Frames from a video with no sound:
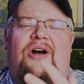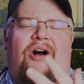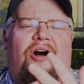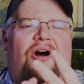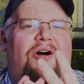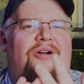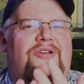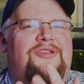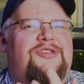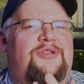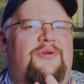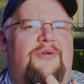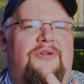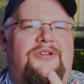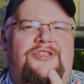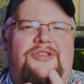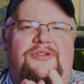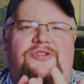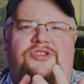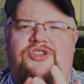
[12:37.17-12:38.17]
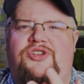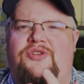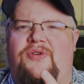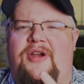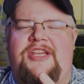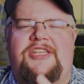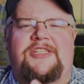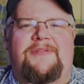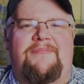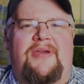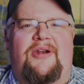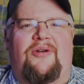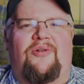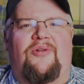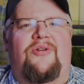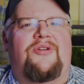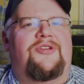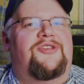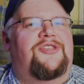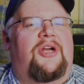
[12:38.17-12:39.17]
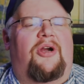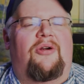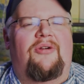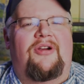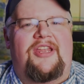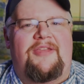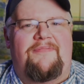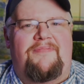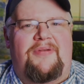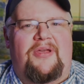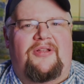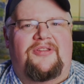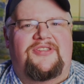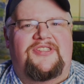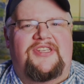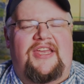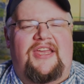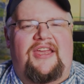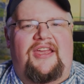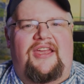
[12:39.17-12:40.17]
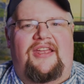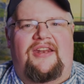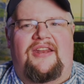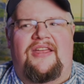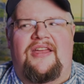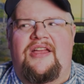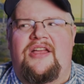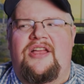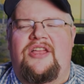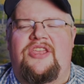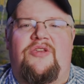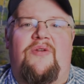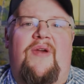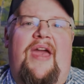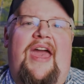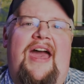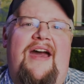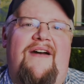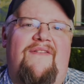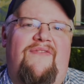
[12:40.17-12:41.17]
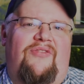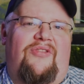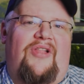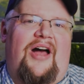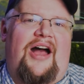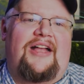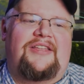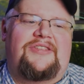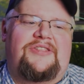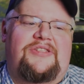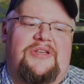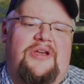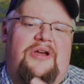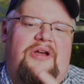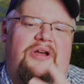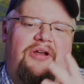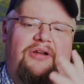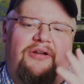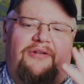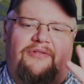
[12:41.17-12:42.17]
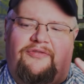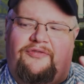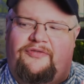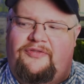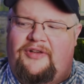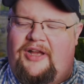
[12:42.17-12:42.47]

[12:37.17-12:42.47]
all sorts of those trace minerals already built in, you have lots of